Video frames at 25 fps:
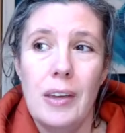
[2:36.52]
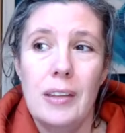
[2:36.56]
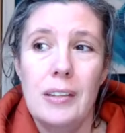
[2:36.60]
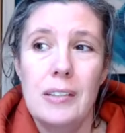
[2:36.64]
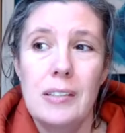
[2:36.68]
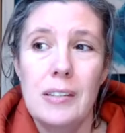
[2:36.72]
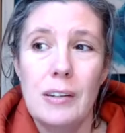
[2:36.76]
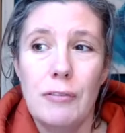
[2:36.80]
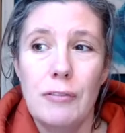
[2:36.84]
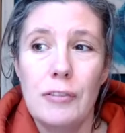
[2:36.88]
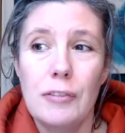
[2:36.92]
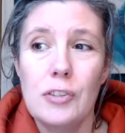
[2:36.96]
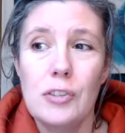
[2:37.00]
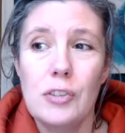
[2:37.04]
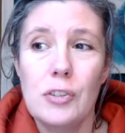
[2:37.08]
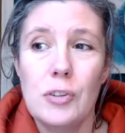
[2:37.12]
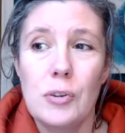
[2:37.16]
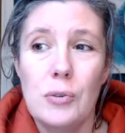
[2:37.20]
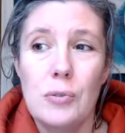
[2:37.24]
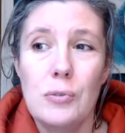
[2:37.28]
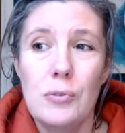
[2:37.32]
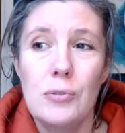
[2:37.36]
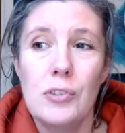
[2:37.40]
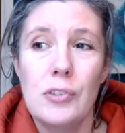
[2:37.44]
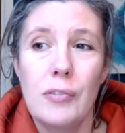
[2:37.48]
Different
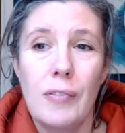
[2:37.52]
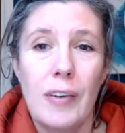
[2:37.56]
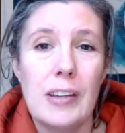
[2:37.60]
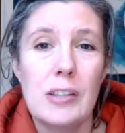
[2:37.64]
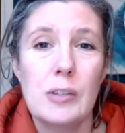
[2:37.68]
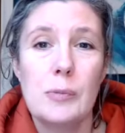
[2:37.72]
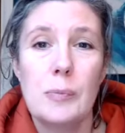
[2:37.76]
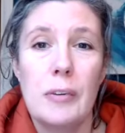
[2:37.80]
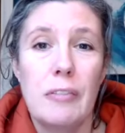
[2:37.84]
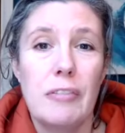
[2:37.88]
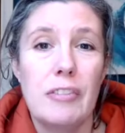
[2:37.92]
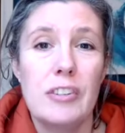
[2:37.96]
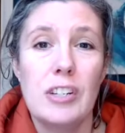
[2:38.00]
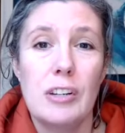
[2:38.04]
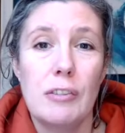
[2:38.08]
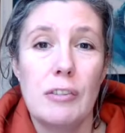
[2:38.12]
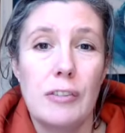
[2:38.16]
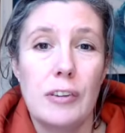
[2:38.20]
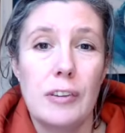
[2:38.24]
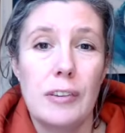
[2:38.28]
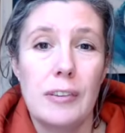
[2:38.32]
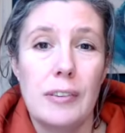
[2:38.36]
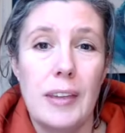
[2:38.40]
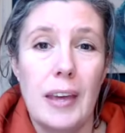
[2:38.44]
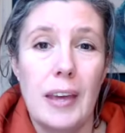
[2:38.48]
schools have asked me for
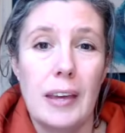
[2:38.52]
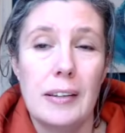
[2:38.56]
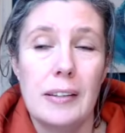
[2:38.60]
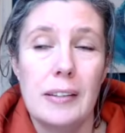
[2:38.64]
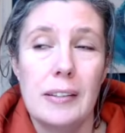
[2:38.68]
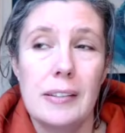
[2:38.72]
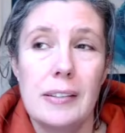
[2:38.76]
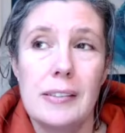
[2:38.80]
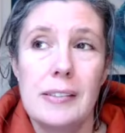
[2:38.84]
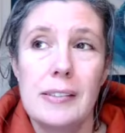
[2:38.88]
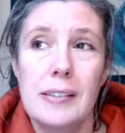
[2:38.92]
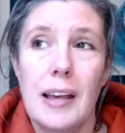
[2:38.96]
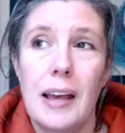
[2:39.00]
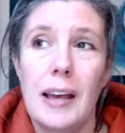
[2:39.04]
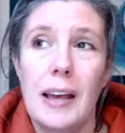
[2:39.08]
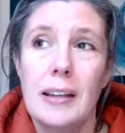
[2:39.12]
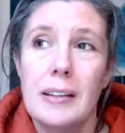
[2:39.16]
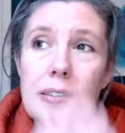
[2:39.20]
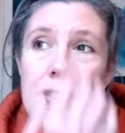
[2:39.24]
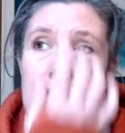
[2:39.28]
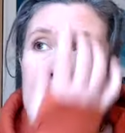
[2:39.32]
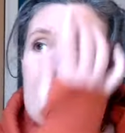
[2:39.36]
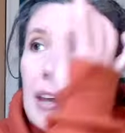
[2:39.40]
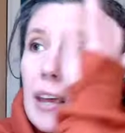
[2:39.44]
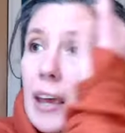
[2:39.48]
different things,
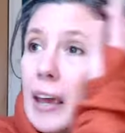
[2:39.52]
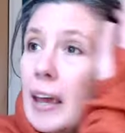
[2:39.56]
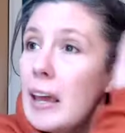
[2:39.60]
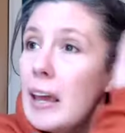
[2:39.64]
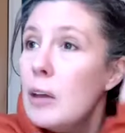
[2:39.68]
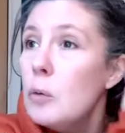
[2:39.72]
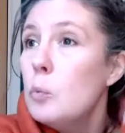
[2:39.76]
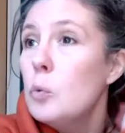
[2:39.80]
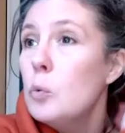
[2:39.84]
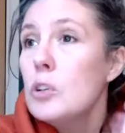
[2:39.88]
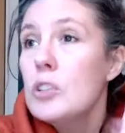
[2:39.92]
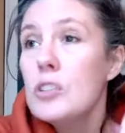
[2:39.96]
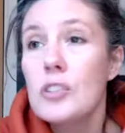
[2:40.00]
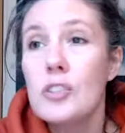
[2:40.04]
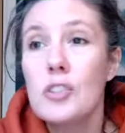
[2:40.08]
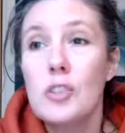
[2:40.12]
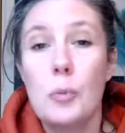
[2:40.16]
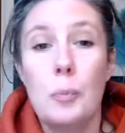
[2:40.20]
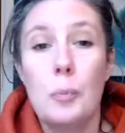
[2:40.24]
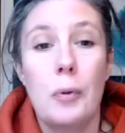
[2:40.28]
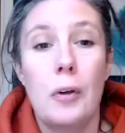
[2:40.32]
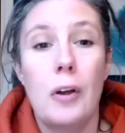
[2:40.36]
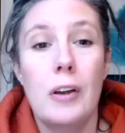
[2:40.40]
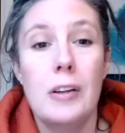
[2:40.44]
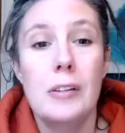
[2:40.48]
and it wouldn't
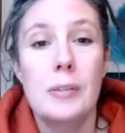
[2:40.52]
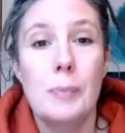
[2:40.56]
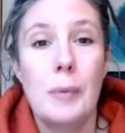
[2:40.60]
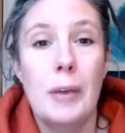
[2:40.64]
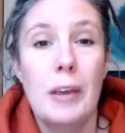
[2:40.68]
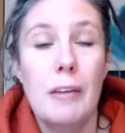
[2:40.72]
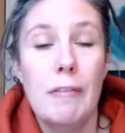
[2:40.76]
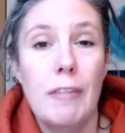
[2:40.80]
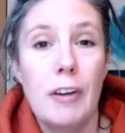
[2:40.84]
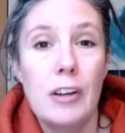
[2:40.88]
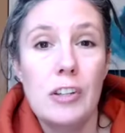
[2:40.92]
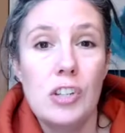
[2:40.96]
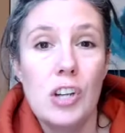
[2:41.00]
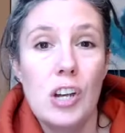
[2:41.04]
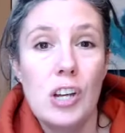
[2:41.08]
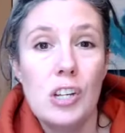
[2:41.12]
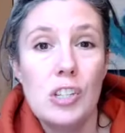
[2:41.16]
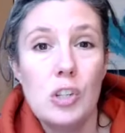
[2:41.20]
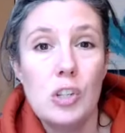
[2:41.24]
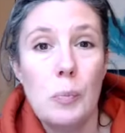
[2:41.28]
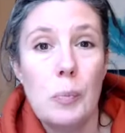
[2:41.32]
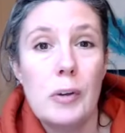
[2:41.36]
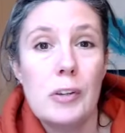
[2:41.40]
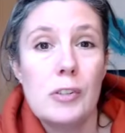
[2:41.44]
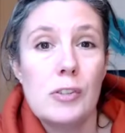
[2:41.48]
surprise me if I
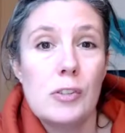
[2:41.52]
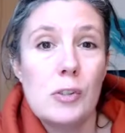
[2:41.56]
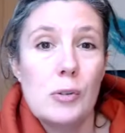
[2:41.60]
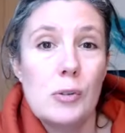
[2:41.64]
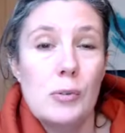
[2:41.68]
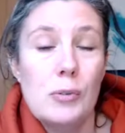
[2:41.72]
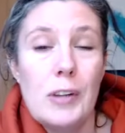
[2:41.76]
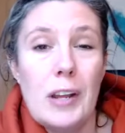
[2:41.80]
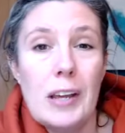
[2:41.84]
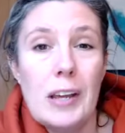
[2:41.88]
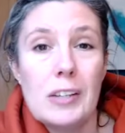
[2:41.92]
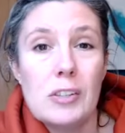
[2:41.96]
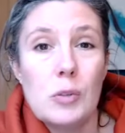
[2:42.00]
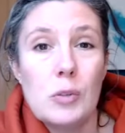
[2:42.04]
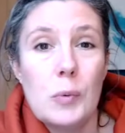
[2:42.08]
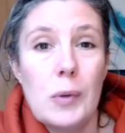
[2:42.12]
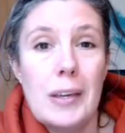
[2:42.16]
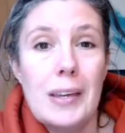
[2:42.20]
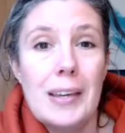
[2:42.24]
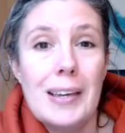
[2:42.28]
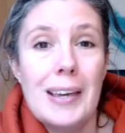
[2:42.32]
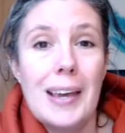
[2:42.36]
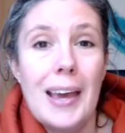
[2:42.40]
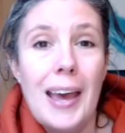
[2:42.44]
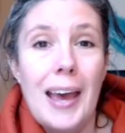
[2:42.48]
turned up at a school next
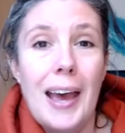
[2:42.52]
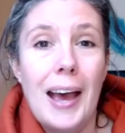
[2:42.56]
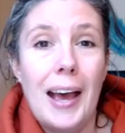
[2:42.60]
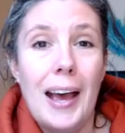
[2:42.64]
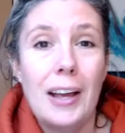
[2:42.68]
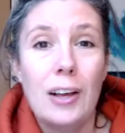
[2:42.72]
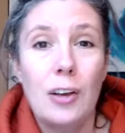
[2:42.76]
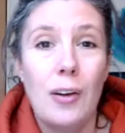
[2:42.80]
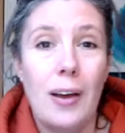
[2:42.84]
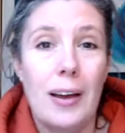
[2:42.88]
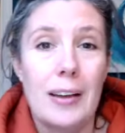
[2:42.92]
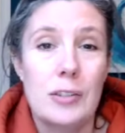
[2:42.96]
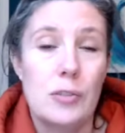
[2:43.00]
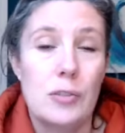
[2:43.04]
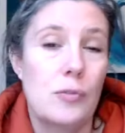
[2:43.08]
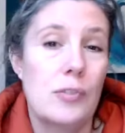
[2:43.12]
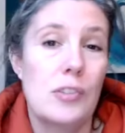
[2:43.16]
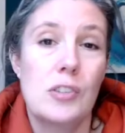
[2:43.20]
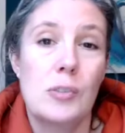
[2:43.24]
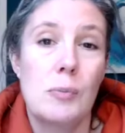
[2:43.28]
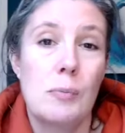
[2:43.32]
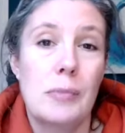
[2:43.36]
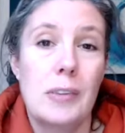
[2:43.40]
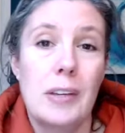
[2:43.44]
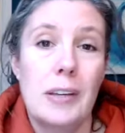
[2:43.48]
week and got asked for
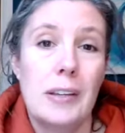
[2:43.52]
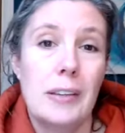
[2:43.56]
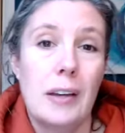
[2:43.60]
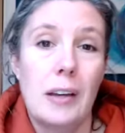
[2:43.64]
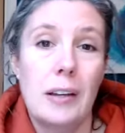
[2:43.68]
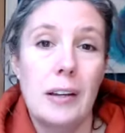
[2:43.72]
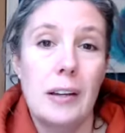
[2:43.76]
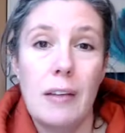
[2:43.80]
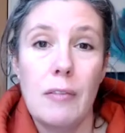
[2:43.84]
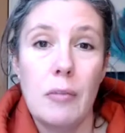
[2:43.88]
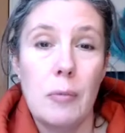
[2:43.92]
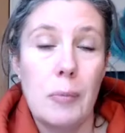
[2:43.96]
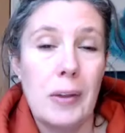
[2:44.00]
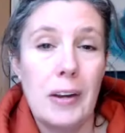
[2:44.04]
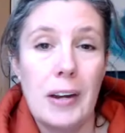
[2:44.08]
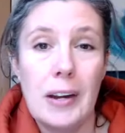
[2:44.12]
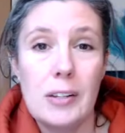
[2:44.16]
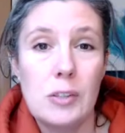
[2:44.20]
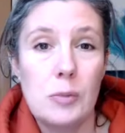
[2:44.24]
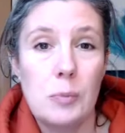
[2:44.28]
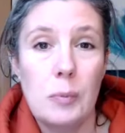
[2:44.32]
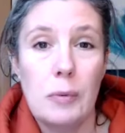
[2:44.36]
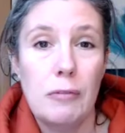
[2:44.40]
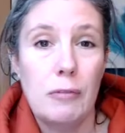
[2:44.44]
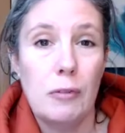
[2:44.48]
something that I'd never been
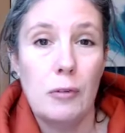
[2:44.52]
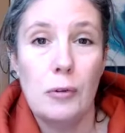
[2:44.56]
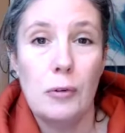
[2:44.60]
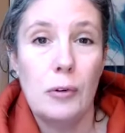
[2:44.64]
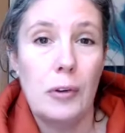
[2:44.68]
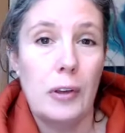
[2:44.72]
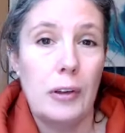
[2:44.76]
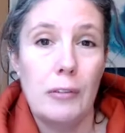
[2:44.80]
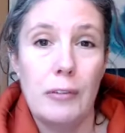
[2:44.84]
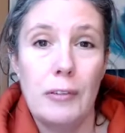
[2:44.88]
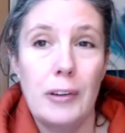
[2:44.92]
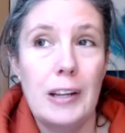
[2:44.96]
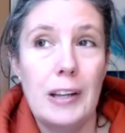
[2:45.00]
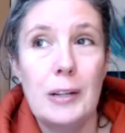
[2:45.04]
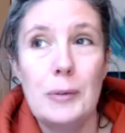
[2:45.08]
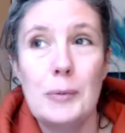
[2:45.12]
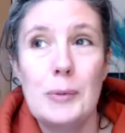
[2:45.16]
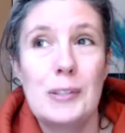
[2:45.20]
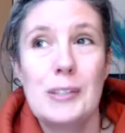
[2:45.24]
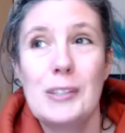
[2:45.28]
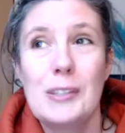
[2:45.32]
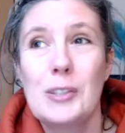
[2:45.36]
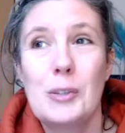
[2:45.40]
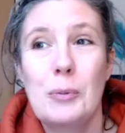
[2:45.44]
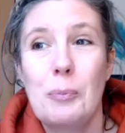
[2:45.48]
asked before. It really
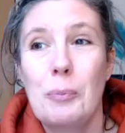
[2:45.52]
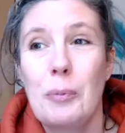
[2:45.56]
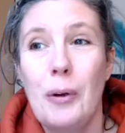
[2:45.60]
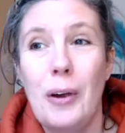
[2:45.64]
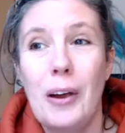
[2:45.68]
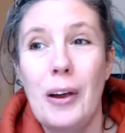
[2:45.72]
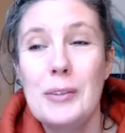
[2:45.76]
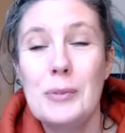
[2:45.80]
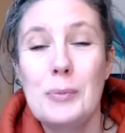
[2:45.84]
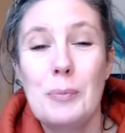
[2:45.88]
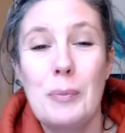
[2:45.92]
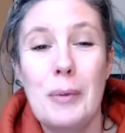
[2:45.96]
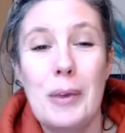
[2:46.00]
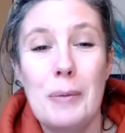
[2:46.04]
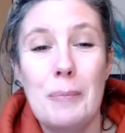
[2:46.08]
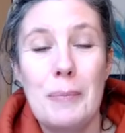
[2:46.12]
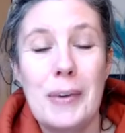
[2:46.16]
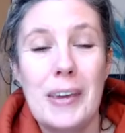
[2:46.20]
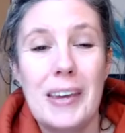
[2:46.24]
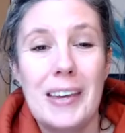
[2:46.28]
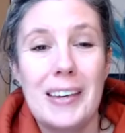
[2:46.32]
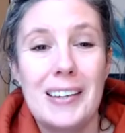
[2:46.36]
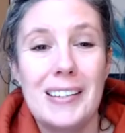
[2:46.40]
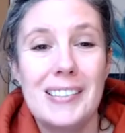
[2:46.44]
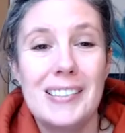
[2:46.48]
wouldn't surprise me,
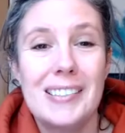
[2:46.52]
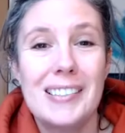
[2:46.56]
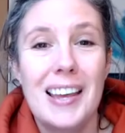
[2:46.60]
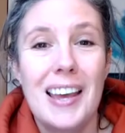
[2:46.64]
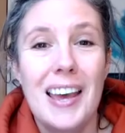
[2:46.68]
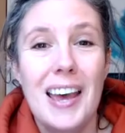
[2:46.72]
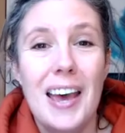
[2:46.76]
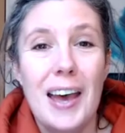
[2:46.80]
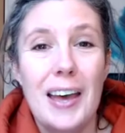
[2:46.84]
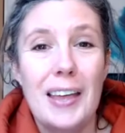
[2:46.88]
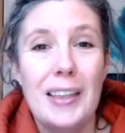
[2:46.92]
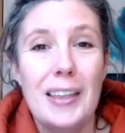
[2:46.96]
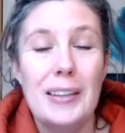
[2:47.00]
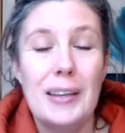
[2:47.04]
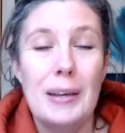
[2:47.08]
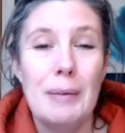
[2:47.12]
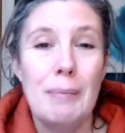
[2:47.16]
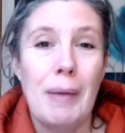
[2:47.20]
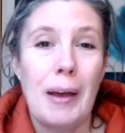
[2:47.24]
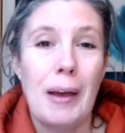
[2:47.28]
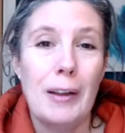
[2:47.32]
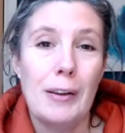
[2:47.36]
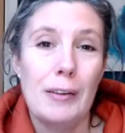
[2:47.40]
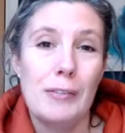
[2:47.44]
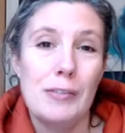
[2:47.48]
because the
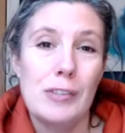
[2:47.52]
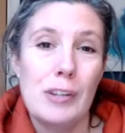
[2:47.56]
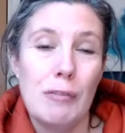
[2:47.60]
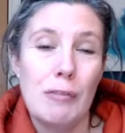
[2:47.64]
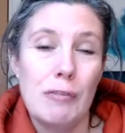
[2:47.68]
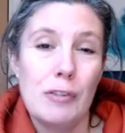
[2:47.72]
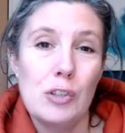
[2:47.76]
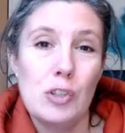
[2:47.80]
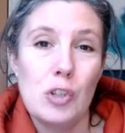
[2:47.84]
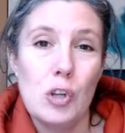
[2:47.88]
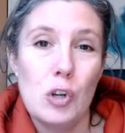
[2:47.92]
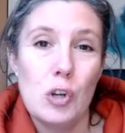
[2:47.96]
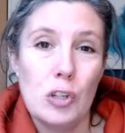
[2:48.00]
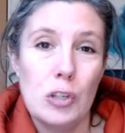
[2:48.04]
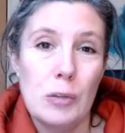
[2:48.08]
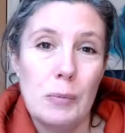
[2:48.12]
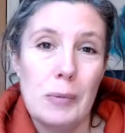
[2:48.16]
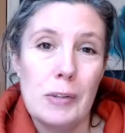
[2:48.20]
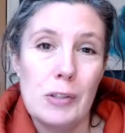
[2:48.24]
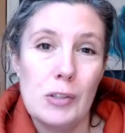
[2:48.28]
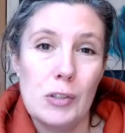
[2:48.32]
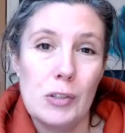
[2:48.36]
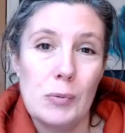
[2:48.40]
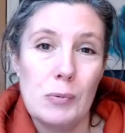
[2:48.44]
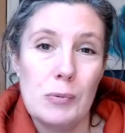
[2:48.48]
amount of different
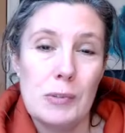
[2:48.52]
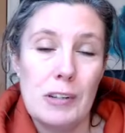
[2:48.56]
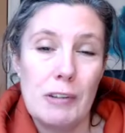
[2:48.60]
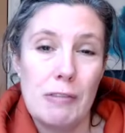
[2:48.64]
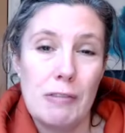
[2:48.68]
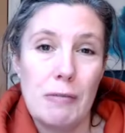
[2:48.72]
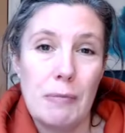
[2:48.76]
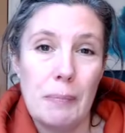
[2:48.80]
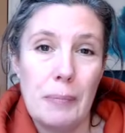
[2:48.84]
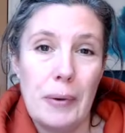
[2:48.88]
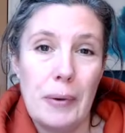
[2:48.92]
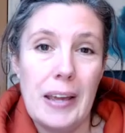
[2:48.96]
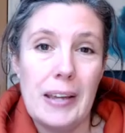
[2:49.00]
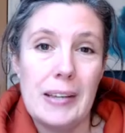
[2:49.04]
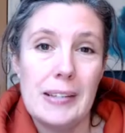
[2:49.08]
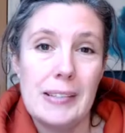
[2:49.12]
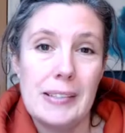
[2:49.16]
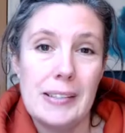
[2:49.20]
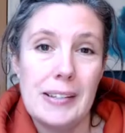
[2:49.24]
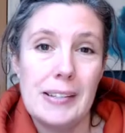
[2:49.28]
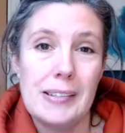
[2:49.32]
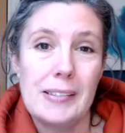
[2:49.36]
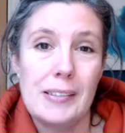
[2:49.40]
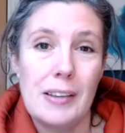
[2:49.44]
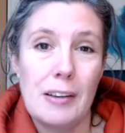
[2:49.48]
documents from different
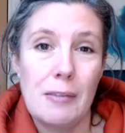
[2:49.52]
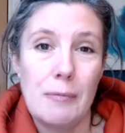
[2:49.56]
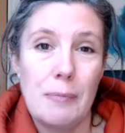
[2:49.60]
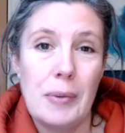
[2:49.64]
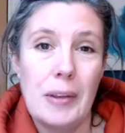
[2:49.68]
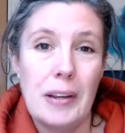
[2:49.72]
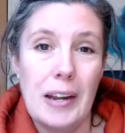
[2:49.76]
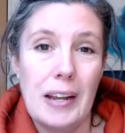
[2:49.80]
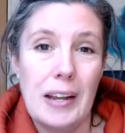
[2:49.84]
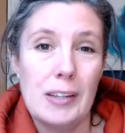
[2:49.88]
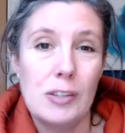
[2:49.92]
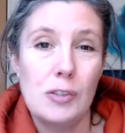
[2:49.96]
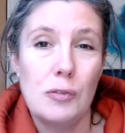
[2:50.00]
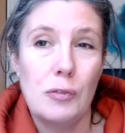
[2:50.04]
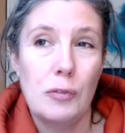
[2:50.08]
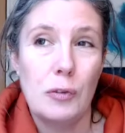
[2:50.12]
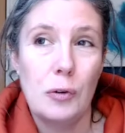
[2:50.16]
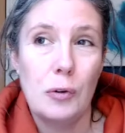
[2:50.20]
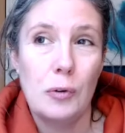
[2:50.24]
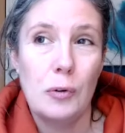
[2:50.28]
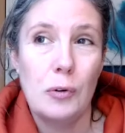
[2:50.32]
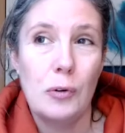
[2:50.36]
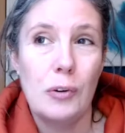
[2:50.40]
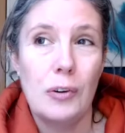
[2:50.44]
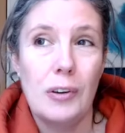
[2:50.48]
places I've been asked
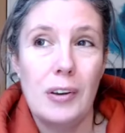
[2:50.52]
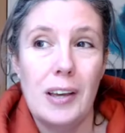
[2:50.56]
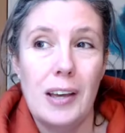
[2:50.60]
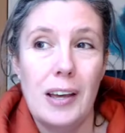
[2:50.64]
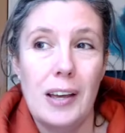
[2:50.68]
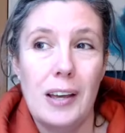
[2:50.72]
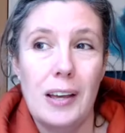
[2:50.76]
for,